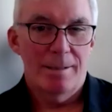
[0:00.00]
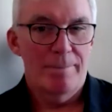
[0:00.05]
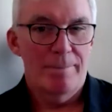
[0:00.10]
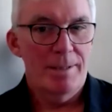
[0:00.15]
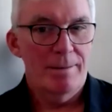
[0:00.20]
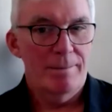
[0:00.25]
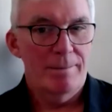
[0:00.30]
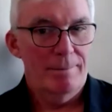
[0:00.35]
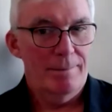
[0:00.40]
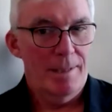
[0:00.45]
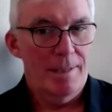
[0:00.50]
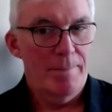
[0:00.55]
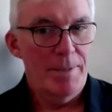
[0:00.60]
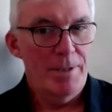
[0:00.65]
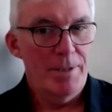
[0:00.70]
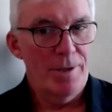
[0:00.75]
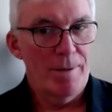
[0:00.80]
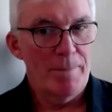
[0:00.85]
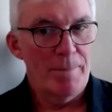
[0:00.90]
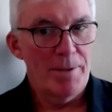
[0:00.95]
Hank, let me
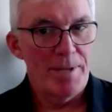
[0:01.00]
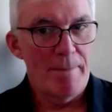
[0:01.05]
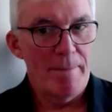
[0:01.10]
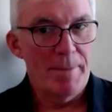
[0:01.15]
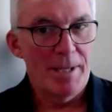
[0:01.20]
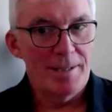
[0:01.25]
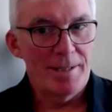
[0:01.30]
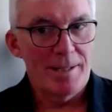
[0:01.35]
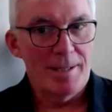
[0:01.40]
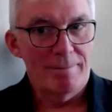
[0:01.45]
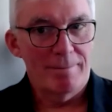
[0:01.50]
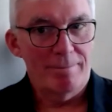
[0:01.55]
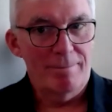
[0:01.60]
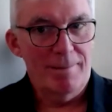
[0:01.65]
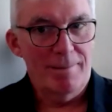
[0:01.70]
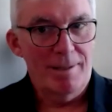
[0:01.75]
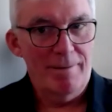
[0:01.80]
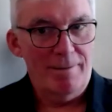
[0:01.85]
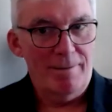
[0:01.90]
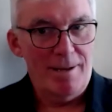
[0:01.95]
jump on that because
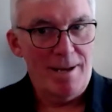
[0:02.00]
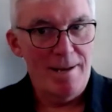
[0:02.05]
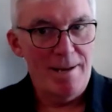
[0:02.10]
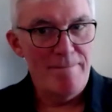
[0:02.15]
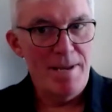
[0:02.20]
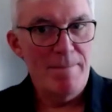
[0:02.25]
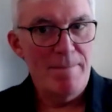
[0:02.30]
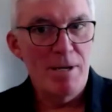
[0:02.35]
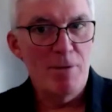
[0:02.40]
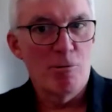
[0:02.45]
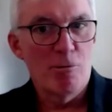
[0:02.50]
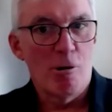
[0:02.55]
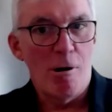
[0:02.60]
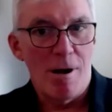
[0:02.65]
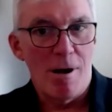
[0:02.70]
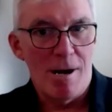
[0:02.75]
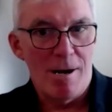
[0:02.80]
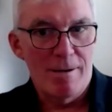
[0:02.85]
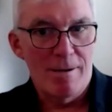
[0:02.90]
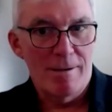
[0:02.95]
I may be
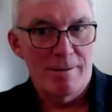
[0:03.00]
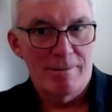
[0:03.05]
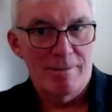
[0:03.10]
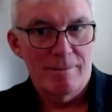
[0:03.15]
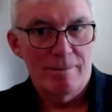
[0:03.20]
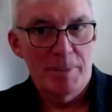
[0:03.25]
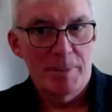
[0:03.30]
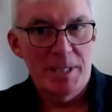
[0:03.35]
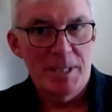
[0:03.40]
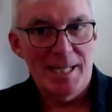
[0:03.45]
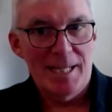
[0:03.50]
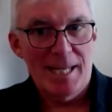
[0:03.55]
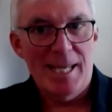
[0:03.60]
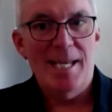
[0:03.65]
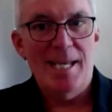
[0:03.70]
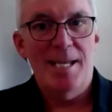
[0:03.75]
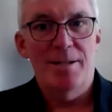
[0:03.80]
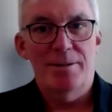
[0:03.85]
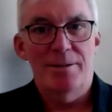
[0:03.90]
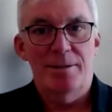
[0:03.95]
wrong, but
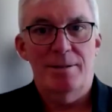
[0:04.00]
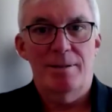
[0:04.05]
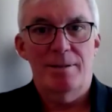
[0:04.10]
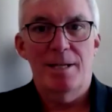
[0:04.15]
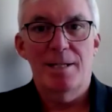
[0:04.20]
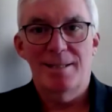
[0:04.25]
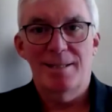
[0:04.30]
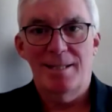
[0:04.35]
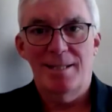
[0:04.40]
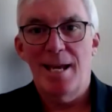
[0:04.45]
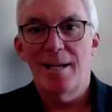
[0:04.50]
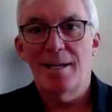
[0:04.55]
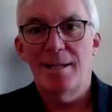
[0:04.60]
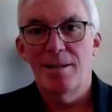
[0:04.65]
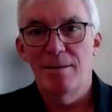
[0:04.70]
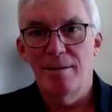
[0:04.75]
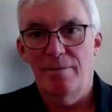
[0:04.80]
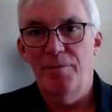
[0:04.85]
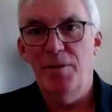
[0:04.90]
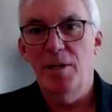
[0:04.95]
can't a tech
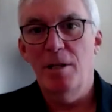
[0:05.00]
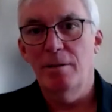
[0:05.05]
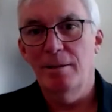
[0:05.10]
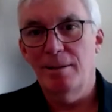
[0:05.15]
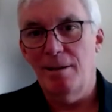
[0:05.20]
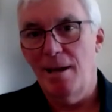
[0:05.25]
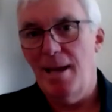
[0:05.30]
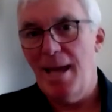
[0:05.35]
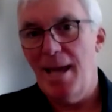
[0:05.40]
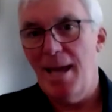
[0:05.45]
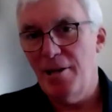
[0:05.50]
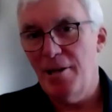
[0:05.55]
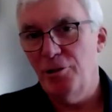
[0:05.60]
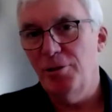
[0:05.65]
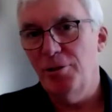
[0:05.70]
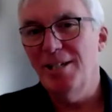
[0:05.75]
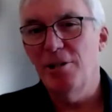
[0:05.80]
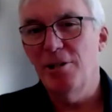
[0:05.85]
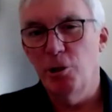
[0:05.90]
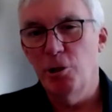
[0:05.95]
in the field
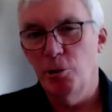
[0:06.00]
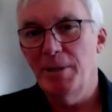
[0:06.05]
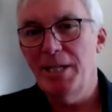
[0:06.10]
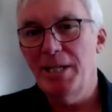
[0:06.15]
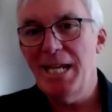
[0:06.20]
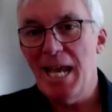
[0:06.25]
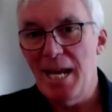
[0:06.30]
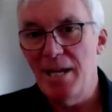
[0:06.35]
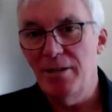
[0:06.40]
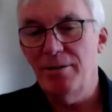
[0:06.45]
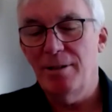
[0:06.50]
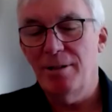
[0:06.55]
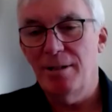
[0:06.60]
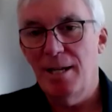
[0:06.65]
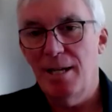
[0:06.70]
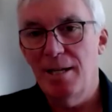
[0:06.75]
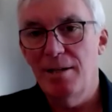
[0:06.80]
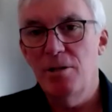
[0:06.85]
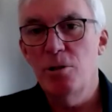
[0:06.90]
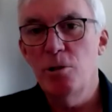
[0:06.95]
actually create
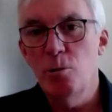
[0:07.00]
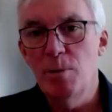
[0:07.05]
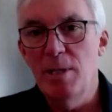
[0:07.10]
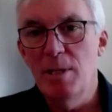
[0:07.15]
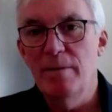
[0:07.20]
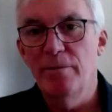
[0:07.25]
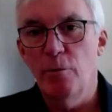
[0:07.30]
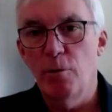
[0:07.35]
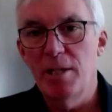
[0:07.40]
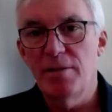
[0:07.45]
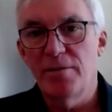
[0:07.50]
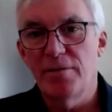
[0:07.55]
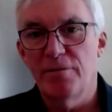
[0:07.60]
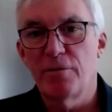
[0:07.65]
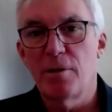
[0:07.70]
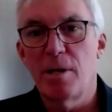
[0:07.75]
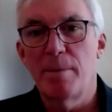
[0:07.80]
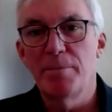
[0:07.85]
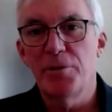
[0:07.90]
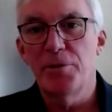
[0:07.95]
a new invoice
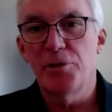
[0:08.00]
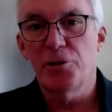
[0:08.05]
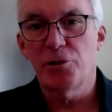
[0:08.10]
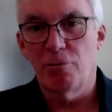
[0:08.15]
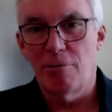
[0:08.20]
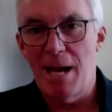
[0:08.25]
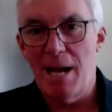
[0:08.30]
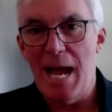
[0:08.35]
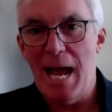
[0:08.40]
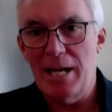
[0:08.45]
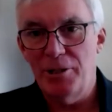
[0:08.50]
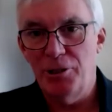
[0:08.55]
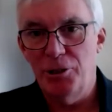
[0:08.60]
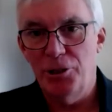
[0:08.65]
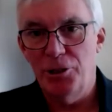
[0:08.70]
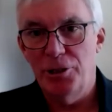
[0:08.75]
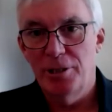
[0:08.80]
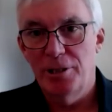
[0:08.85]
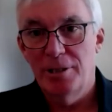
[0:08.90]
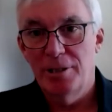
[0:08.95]
from
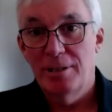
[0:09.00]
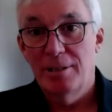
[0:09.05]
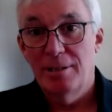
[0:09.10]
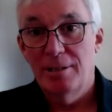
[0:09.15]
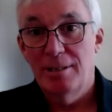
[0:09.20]
scratch